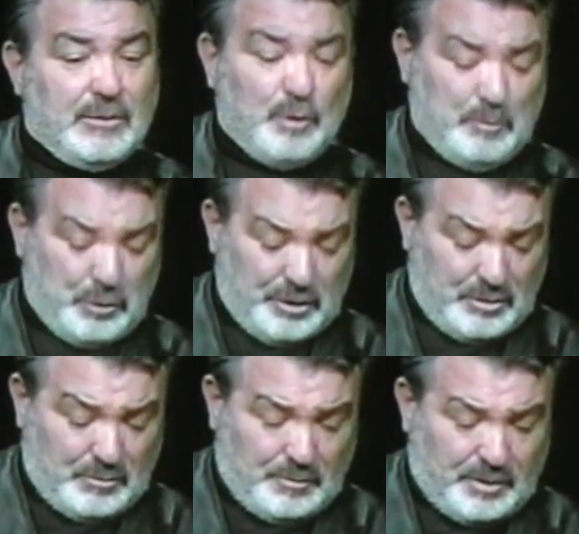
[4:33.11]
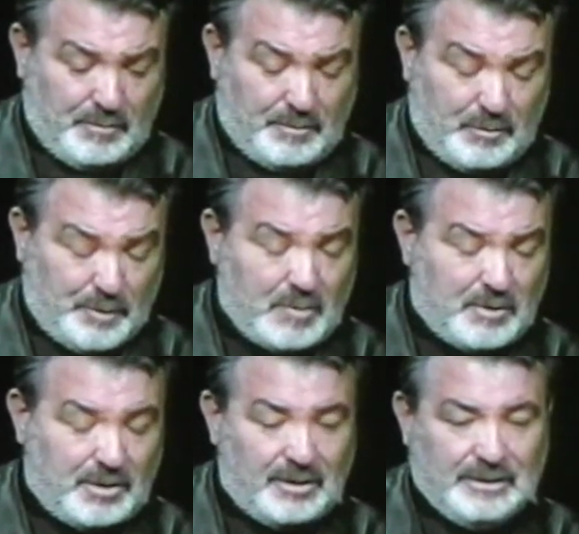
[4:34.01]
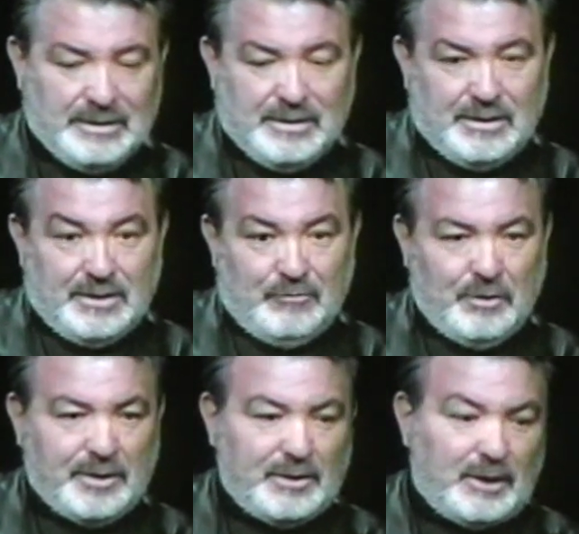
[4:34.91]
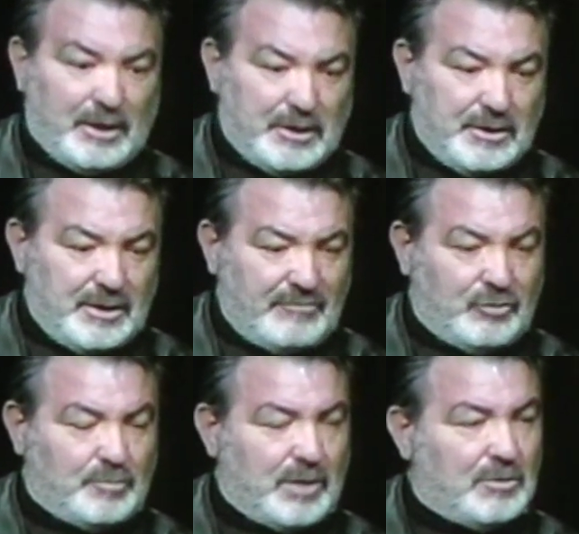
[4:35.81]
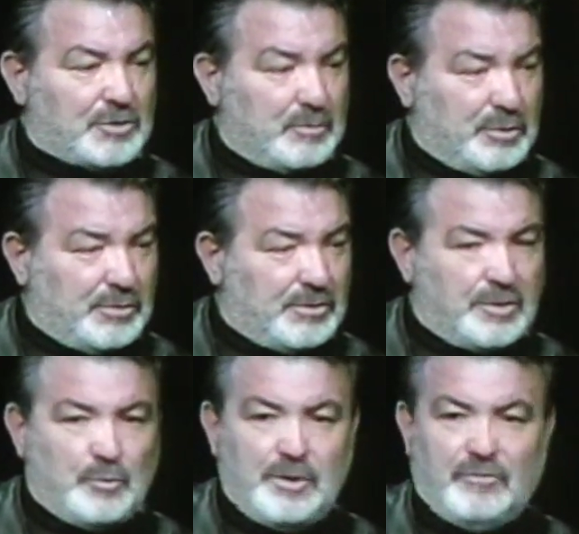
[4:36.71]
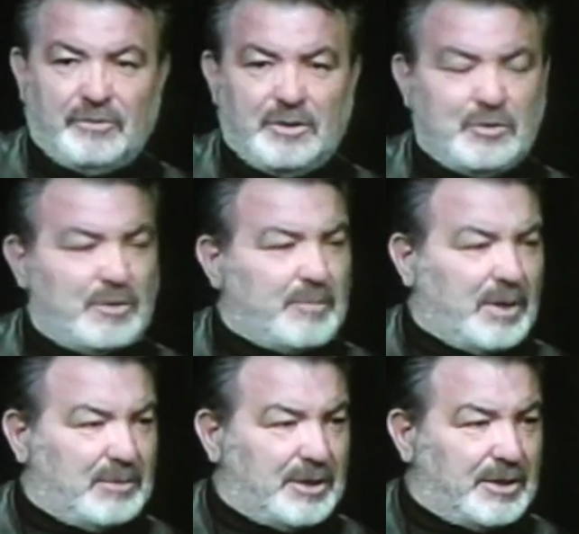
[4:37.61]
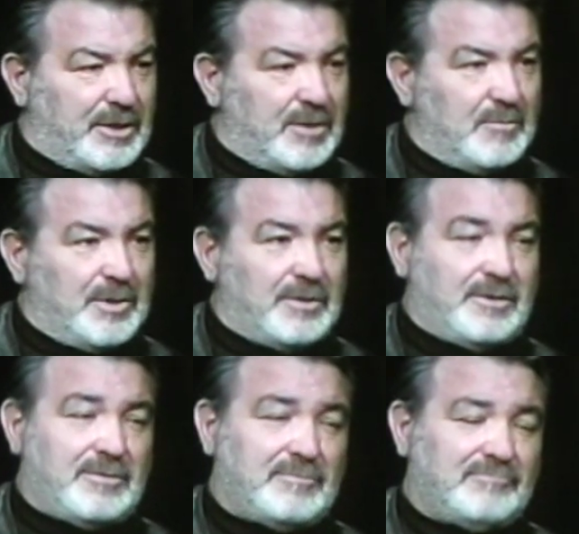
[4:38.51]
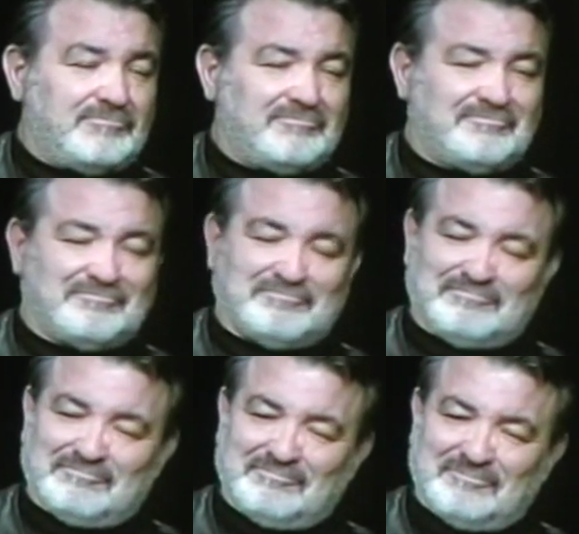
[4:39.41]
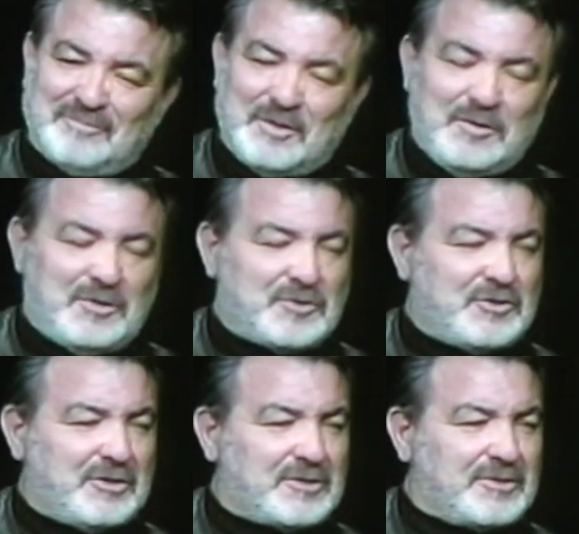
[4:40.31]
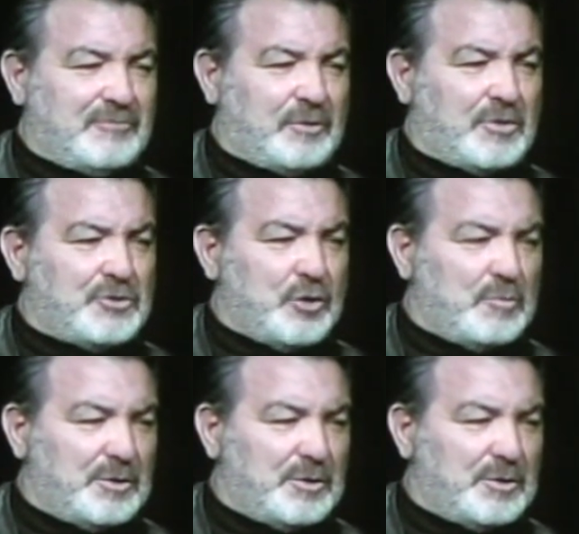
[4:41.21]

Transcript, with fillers: We put it on, on paper. If we are lucky enough to publish a book, we offer it to the public, but it is just for enjoyment.